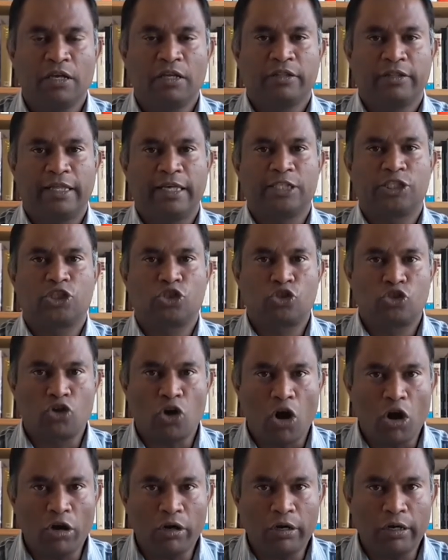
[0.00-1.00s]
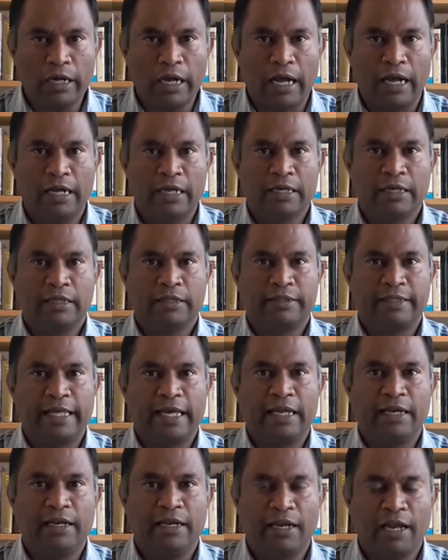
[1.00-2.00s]
The stronger
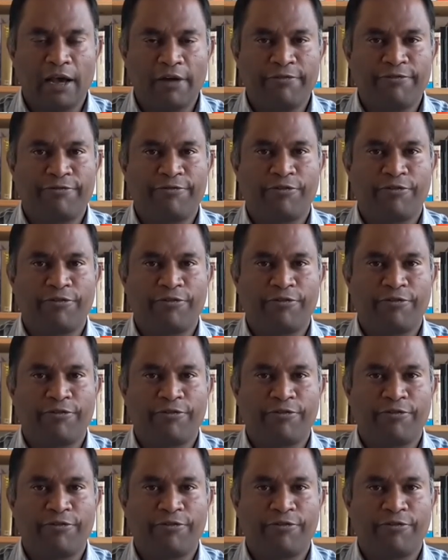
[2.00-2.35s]
their love